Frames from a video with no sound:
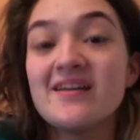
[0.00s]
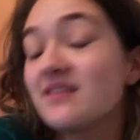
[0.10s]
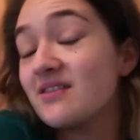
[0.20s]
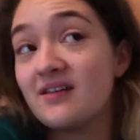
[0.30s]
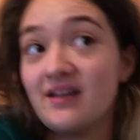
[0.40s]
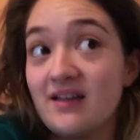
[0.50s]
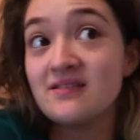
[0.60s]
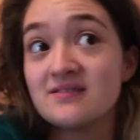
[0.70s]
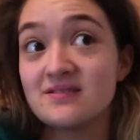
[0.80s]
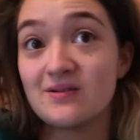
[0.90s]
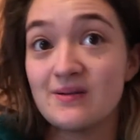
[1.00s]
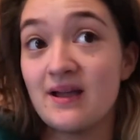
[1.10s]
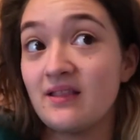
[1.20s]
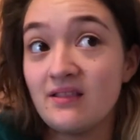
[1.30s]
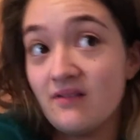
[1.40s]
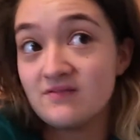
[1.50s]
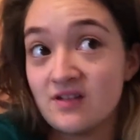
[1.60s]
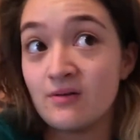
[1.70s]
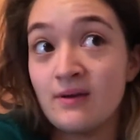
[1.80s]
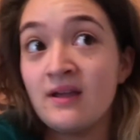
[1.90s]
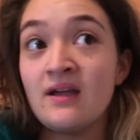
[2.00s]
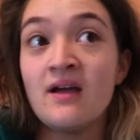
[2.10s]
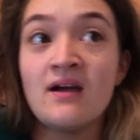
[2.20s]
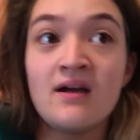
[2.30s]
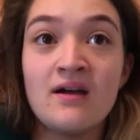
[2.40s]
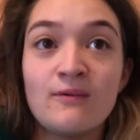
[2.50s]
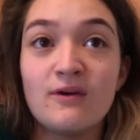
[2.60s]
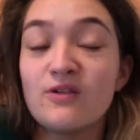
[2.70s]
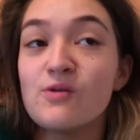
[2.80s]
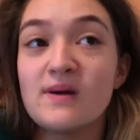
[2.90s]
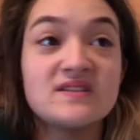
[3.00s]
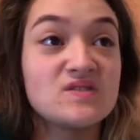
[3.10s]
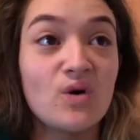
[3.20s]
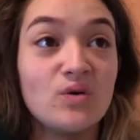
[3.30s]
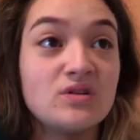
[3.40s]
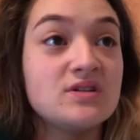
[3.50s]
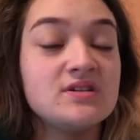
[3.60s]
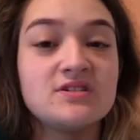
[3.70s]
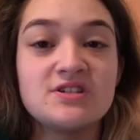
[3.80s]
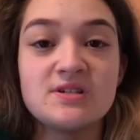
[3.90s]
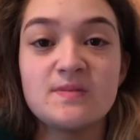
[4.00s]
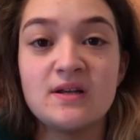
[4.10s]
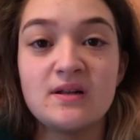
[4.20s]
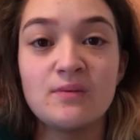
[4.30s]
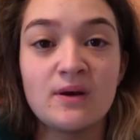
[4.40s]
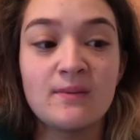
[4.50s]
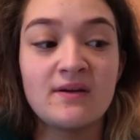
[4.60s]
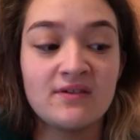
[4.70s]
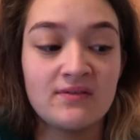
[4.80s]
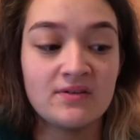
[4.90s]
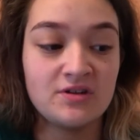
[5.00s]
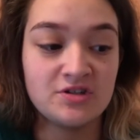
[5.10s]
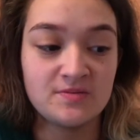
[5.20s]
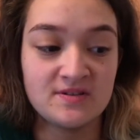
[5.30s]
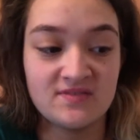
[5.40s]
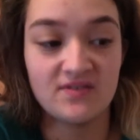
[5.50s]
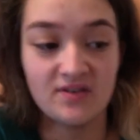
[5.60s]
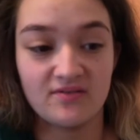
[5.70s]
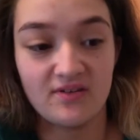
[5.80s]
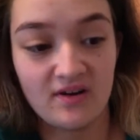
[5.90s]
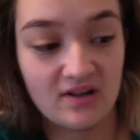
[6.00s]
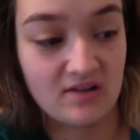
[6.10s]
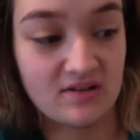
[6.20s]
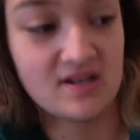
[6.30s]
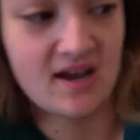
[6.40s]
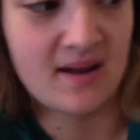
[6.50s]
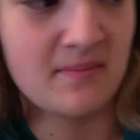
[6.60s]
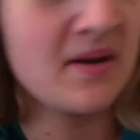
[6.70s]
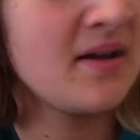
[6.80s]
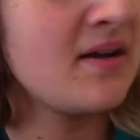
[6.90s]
Nothing against Zoe, I love Zoe with all my soul. She's been one of my favorite YouTubers for a very long time.